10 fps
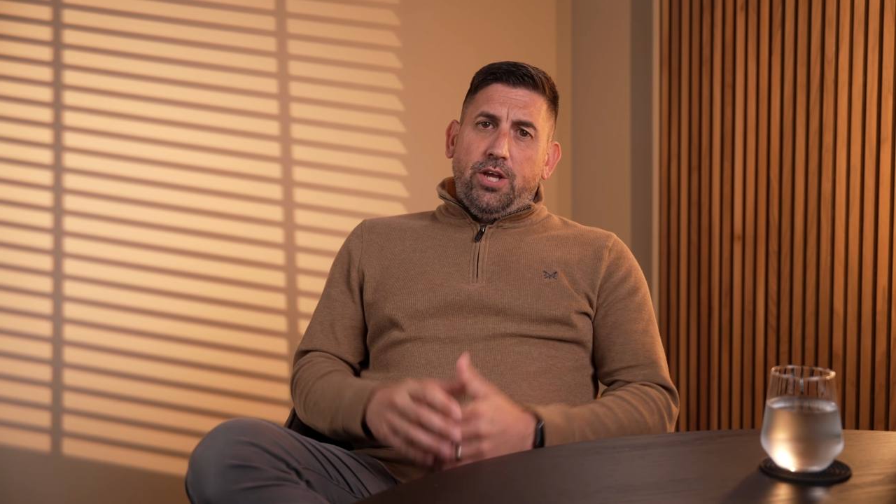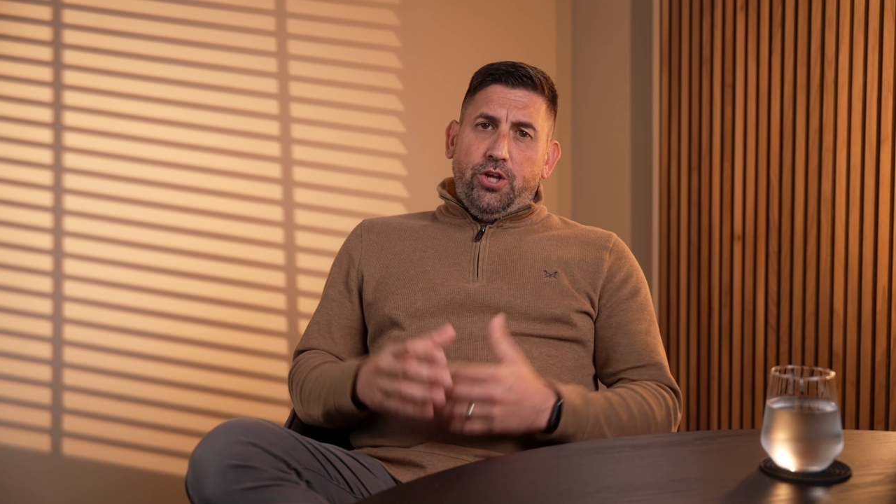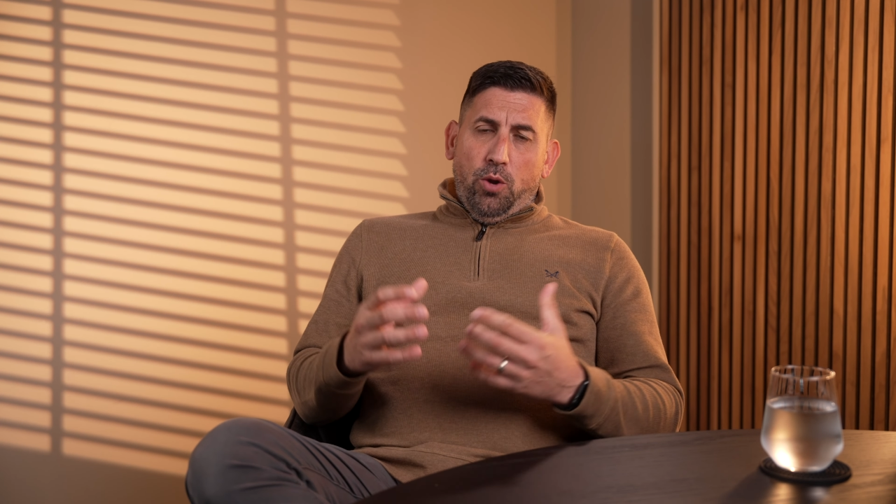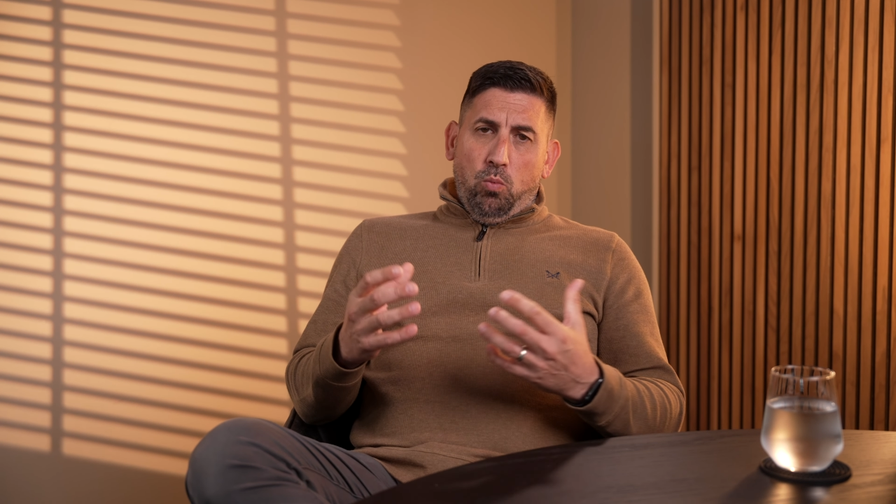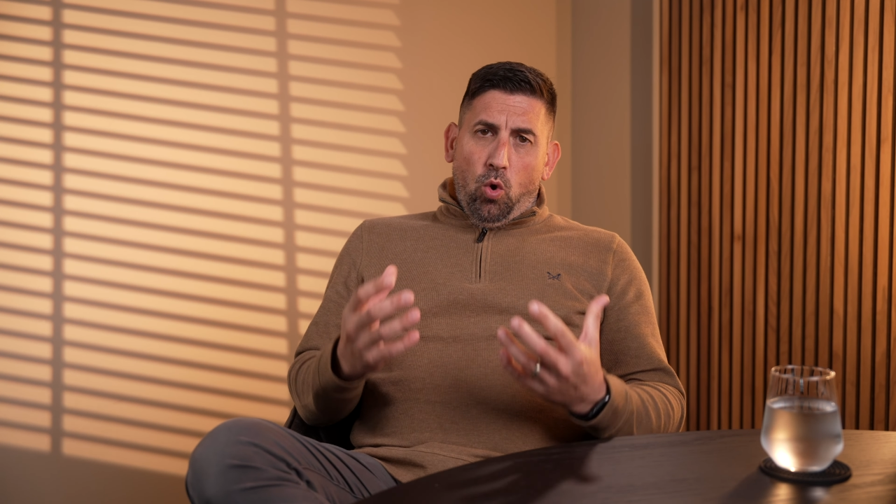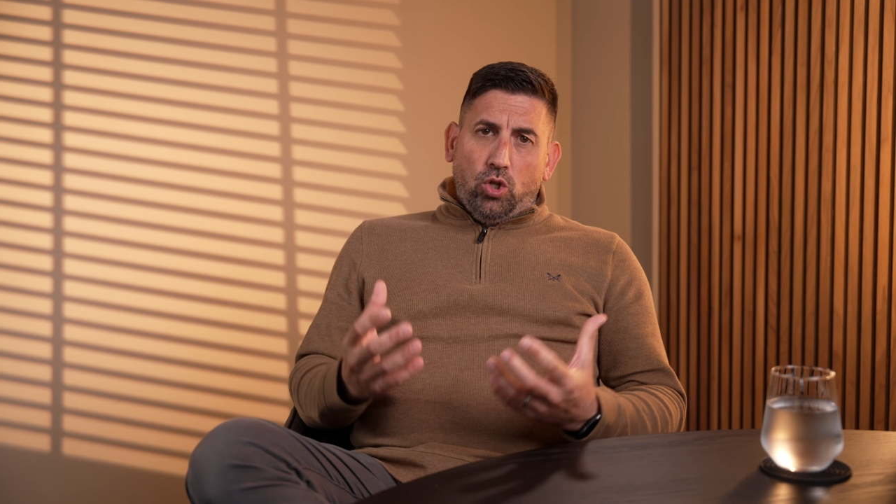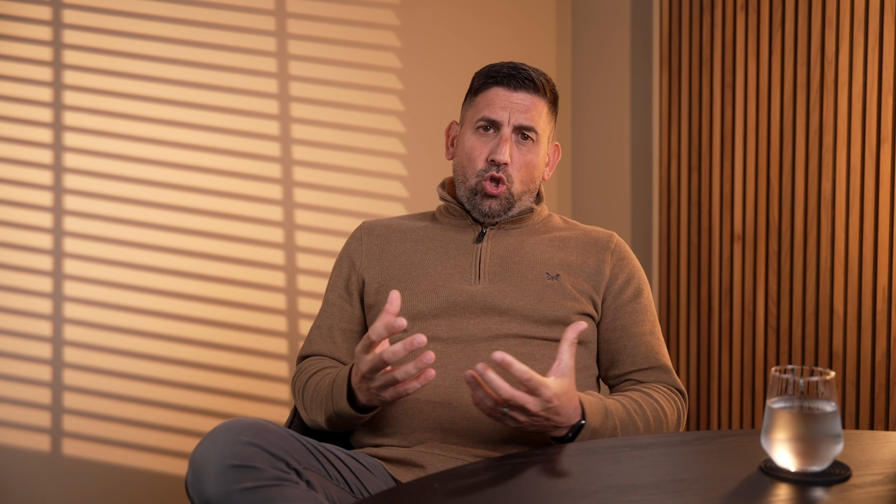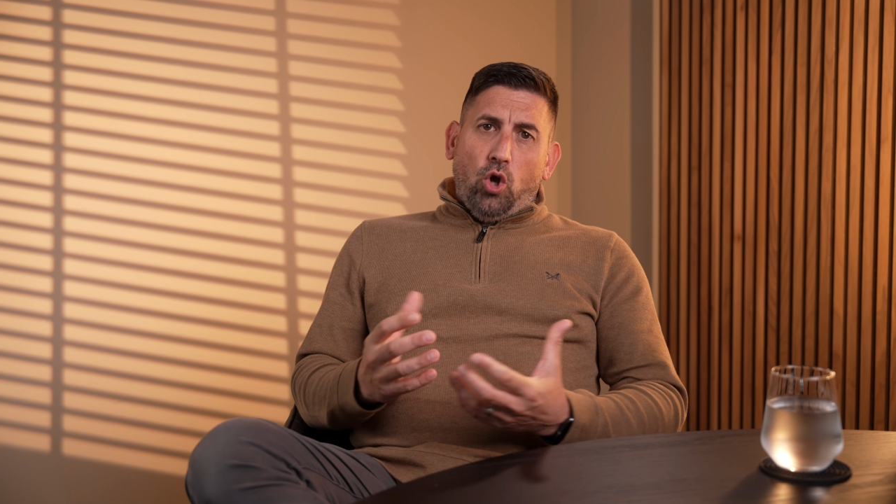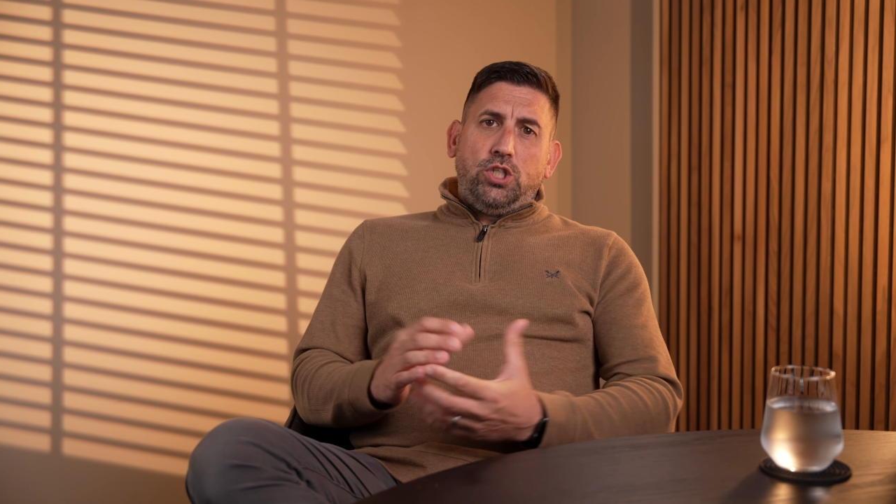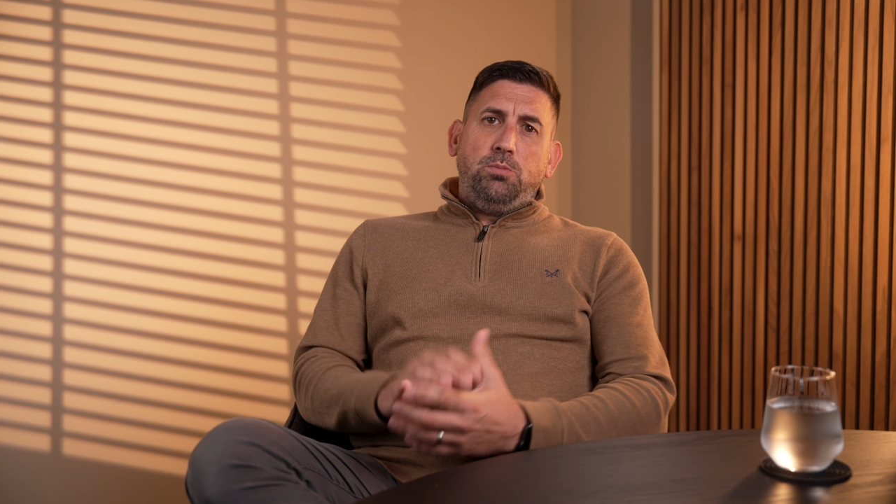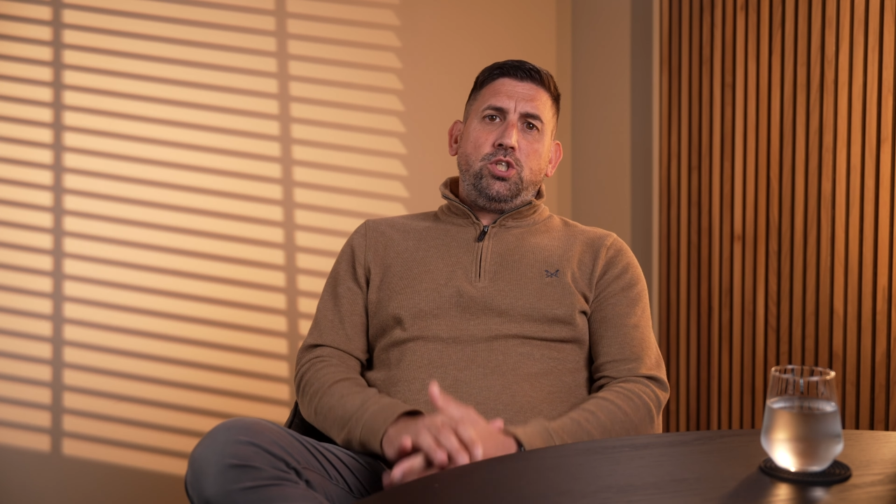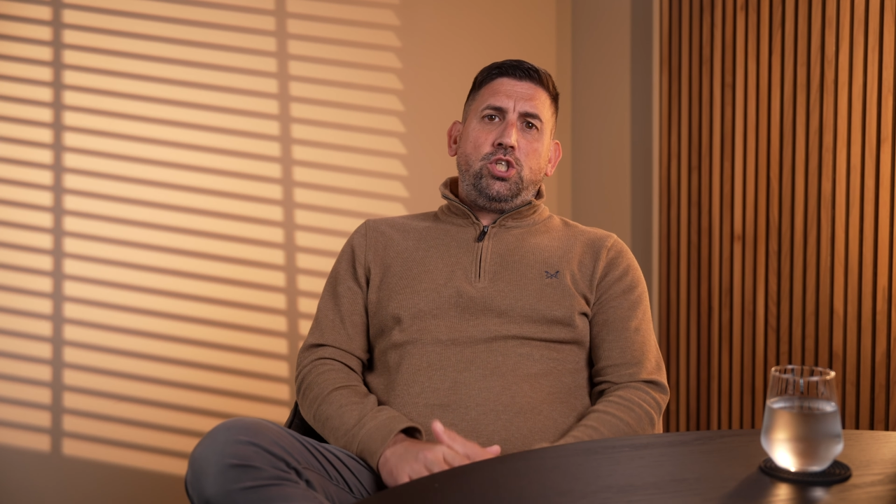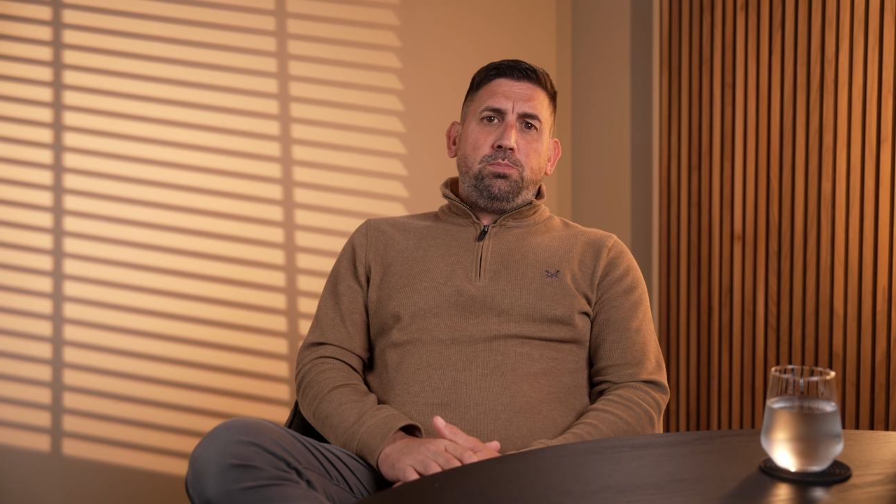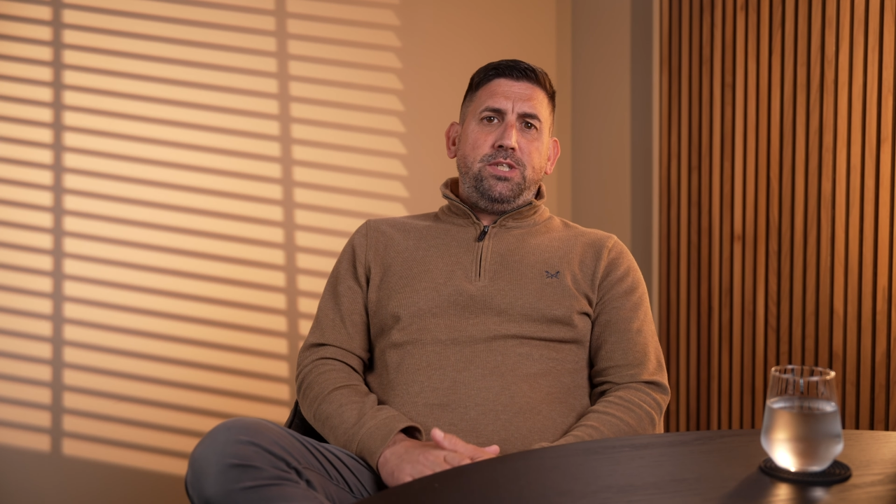what documents should be